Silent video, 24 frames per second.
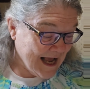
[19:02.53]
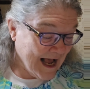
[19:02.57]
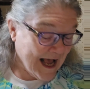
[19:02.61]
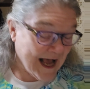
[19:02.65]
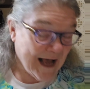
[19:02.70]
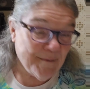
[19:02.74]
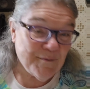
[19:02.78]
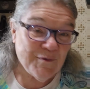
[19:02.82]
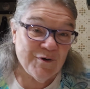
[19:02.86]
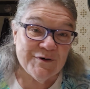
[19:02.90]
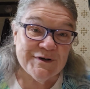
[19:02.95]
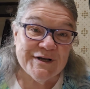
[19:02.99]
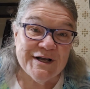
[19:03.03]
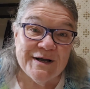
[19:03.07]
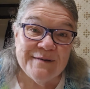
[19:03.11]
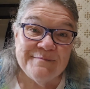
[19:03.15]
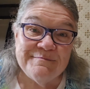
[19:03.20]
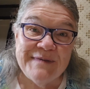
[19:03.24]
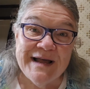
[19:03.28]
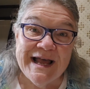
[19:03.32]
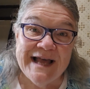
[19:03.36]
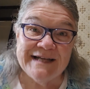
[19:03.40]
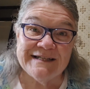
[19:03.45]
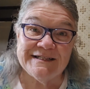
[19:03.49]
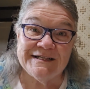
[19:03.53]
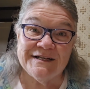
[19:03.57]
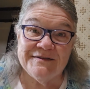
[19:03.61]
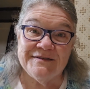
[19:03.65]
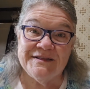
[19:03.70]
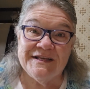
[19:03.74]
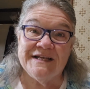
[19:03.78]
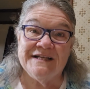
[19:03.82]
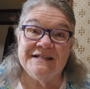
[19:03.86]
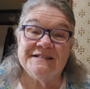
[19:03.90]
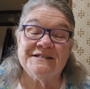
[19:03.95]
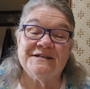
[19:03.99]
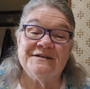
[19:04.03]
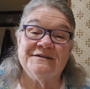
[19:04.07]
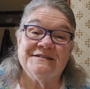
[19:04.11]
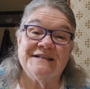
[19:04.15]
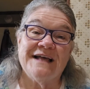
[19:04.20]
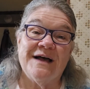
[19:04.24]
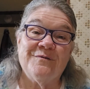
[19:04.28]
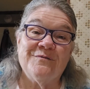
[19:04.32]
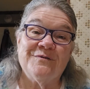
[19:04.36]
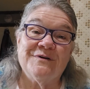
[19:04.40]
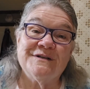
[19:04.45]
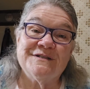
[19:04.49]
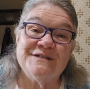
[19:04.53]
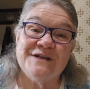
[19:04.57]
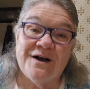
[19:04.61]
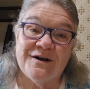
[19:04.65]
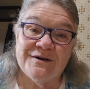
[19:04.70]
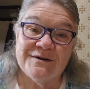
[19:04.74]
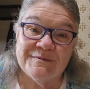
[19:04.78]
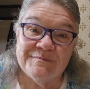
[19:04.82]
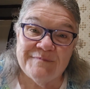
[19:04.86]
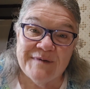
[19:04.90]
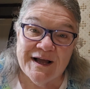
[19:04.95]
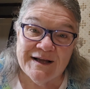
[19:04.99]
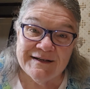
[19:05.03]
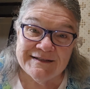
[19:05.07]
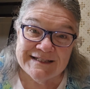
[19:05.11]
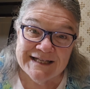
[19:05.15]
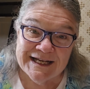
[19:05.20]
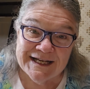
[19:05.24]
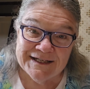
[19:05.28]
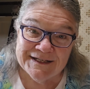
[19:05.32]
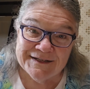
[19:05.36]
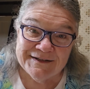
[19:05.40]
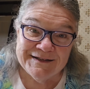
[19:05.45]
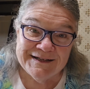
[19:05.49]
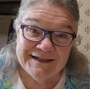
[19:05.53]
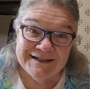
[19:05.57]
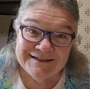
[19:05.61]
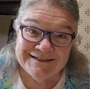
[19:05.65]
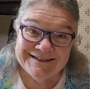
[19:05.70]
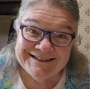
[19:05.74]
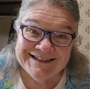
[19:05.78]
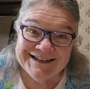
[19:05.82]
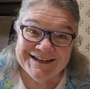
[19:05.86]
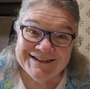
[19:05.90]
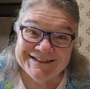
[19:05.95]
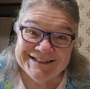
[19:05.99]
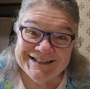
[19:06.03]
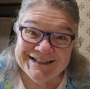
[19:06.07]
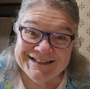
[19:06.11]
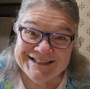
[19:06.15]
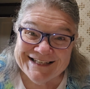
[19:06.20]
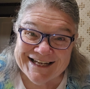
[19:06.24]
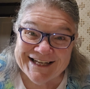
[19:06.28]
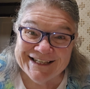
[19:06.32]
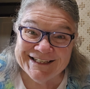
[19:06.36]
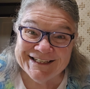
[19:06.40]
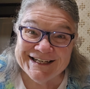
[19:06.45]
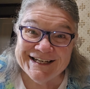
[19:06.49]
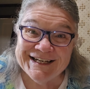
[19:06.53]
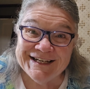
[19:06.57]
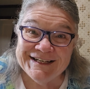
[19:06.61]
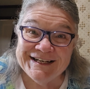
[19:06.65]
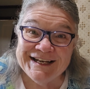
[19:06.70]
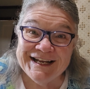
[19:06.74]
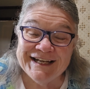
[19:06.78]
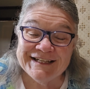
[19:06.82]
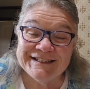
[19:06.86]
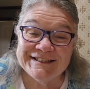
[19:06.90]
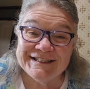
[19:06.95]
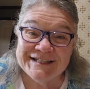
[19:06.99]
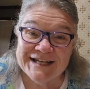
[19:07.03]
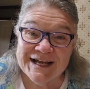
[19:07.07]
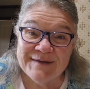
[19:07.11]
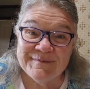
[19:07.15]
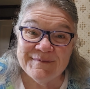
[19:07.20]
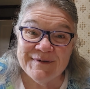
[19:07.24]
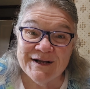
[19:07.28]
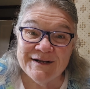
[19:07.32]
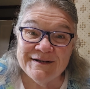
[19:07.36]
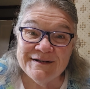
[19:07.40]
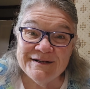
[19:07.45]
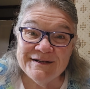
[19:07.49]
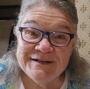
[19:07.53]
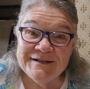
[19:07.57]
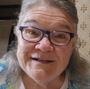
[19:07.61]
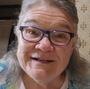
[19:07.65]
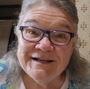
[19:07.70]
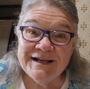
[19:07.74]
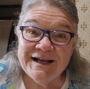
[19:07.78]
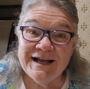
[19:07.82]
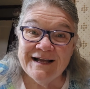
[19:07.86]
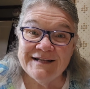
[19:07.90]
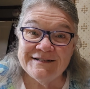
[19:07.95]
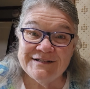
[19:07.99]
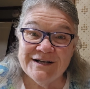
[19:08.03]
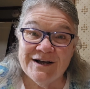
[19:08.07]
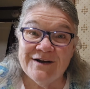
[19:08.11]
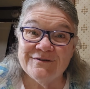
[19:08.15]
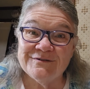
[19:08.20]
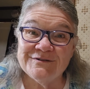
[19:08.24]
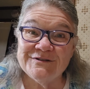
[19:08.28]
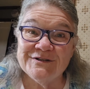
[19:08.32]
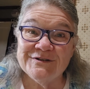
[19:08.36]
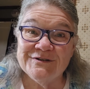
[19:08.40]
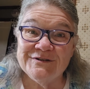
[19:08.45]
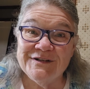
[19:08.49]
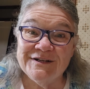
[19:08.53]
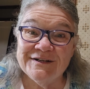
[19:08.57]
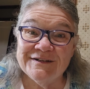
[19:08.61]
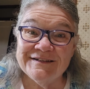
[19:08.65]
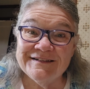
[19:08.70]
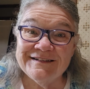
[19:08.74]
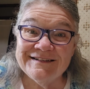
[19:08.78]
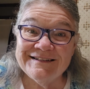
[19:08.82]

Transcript: I'm going to come back to this because I want to talk about telling it next time I talk to you.